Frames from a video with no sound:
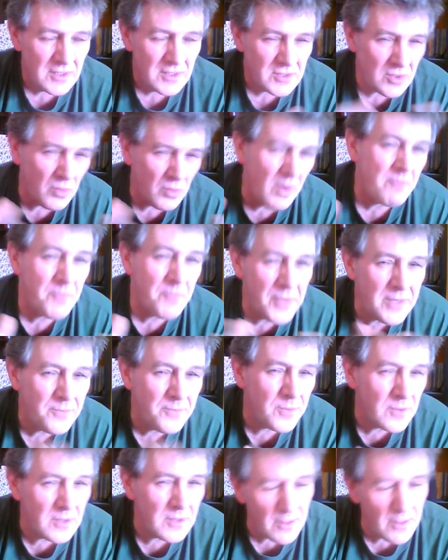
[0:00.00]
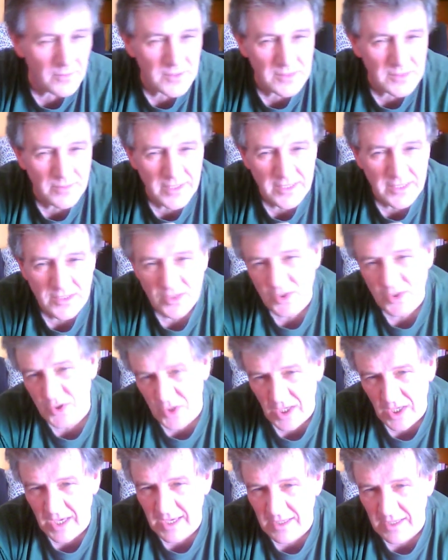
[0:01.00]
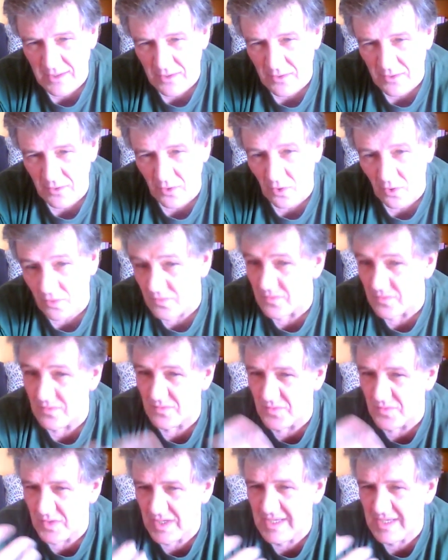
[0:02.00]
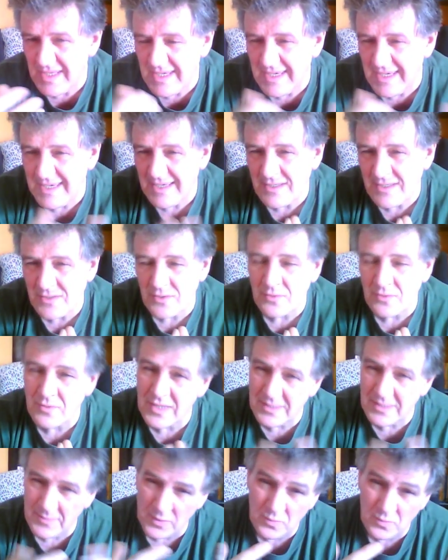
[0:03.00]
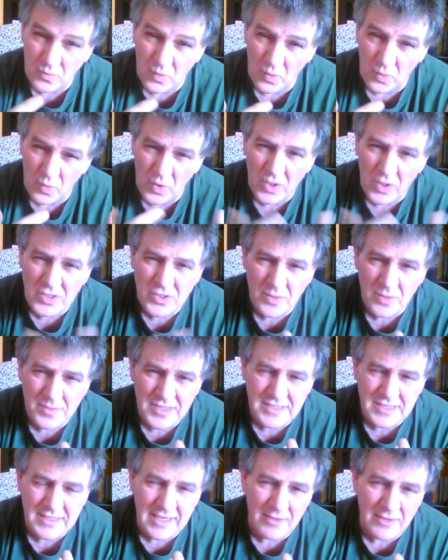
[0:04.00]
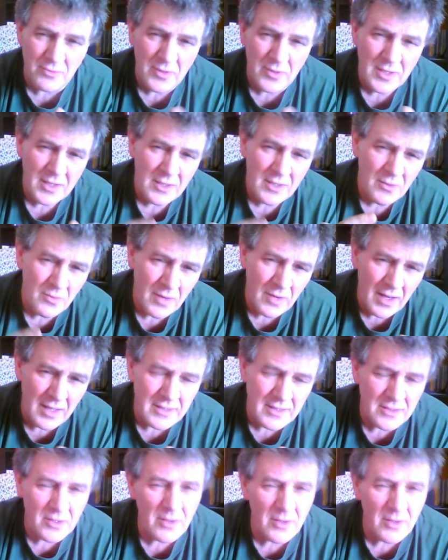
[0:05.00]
So when people come to me as a trainer or on readings or when I'm on workshops and say, well,